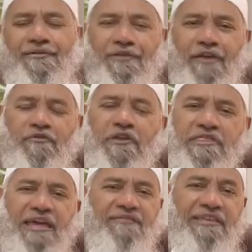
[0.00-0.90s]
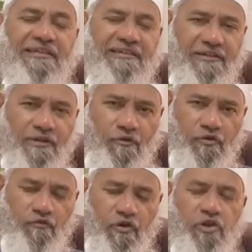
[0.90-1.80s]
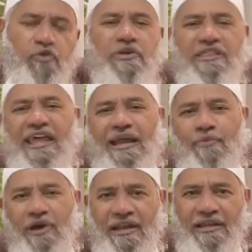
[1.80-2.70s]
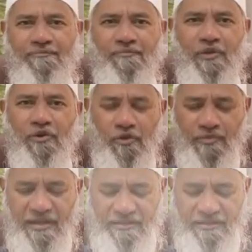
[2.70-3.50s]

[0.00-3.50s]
you have to decide whether what you're doing is haram or halal. Hope that